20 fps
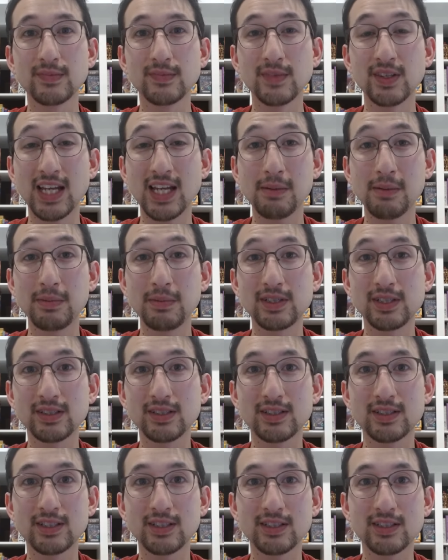damage is
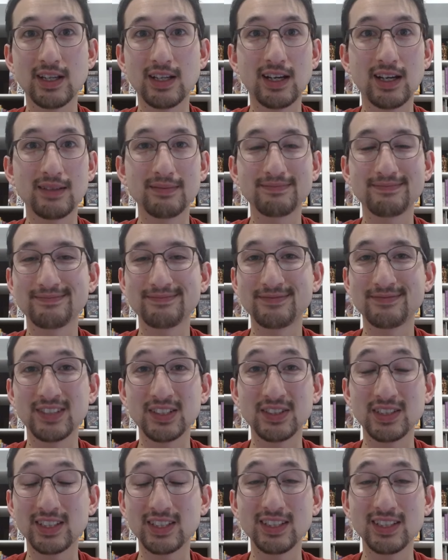just not very
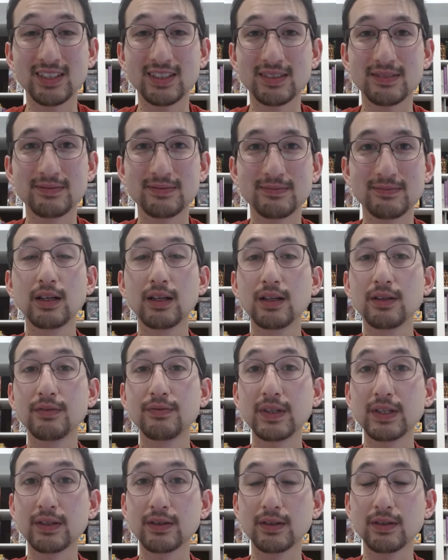good.
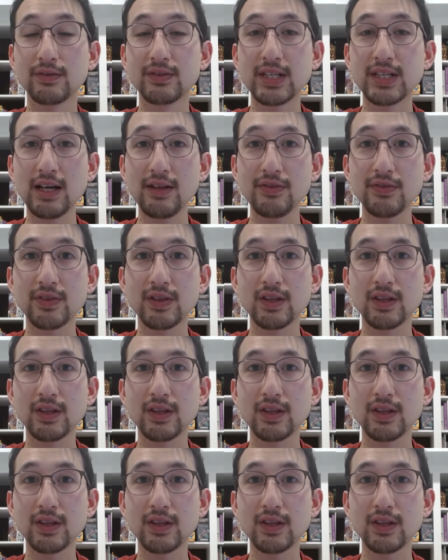Finger of Death.